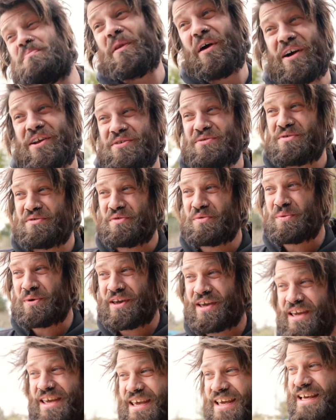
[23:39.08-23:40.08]
blinder of a
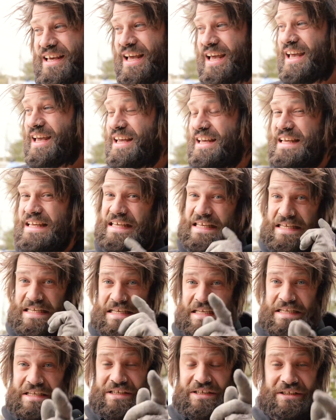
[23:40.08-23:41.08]
week.
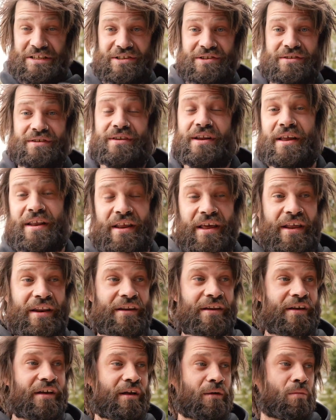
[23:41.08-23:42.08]
And
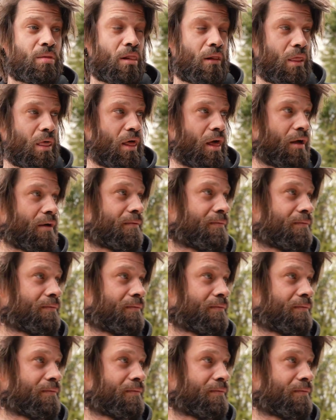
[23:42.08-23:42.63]
then blah, blah.